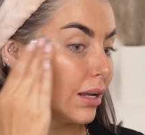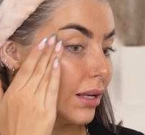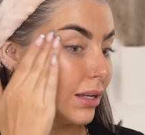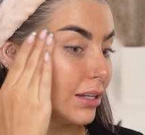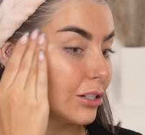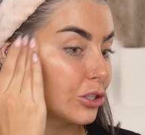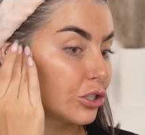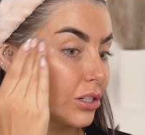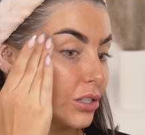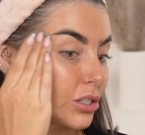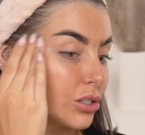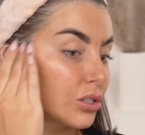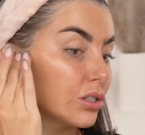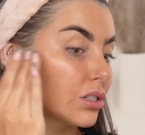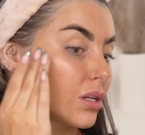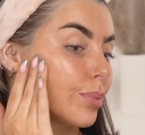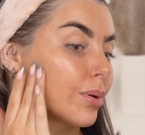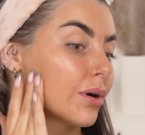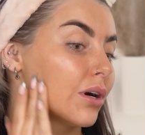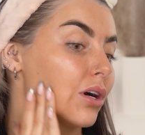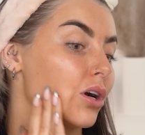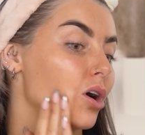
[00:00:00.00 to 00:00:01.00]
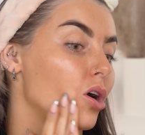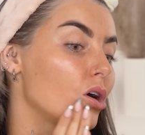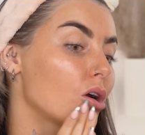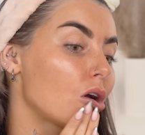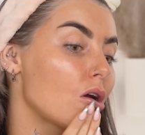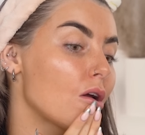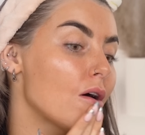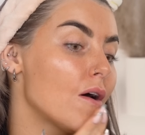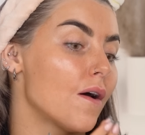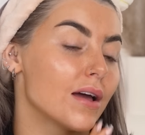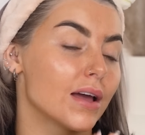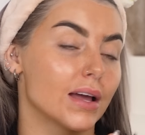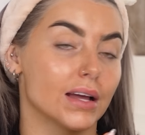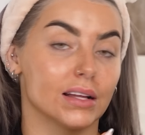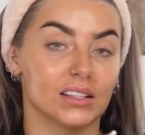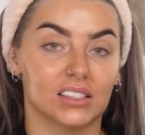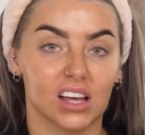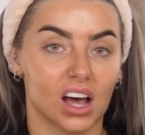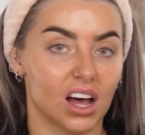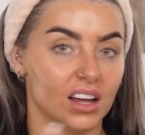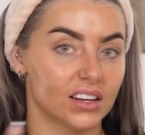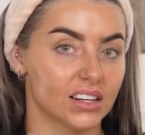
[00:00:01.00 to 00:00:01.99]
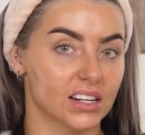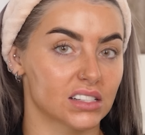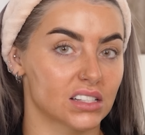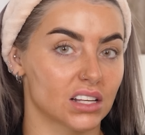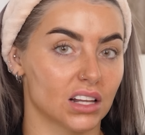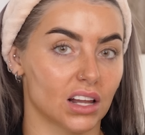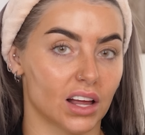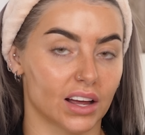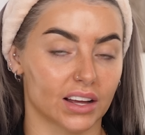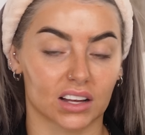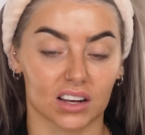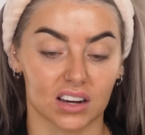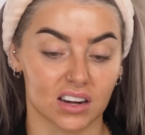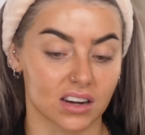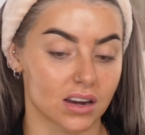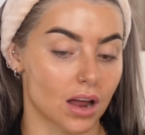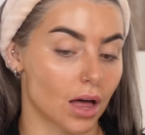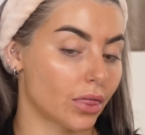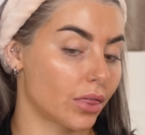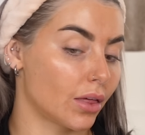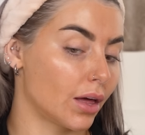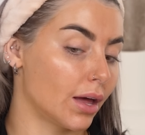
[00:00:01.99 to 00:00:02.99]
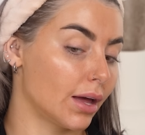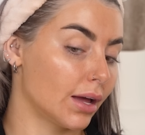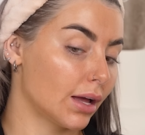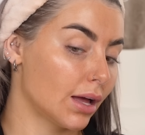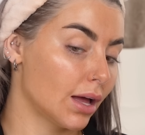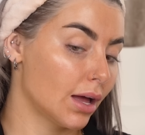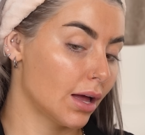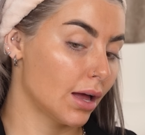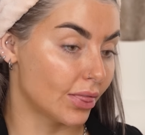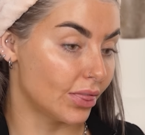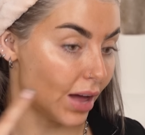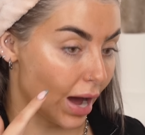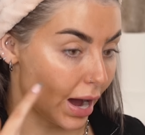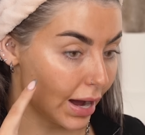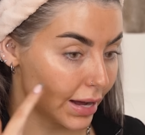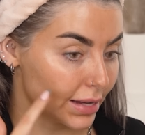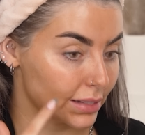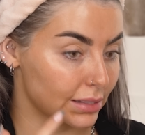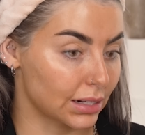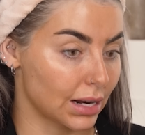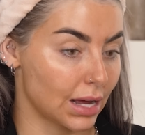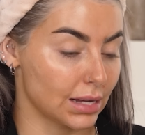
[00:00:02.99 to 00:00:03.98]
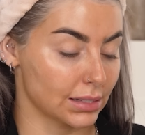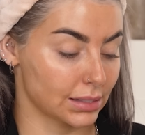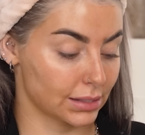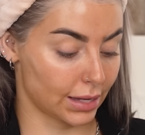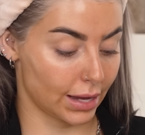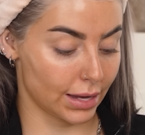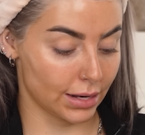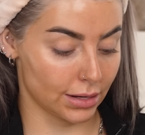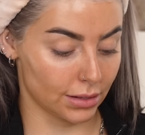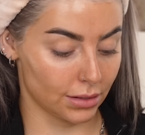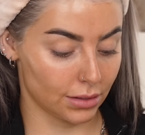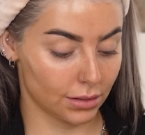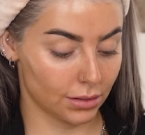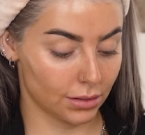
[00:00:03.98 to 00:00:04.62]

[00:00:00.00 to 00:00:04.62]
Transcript: Literally, as soon as I put it on, it turned into like nothing. That is glass skin.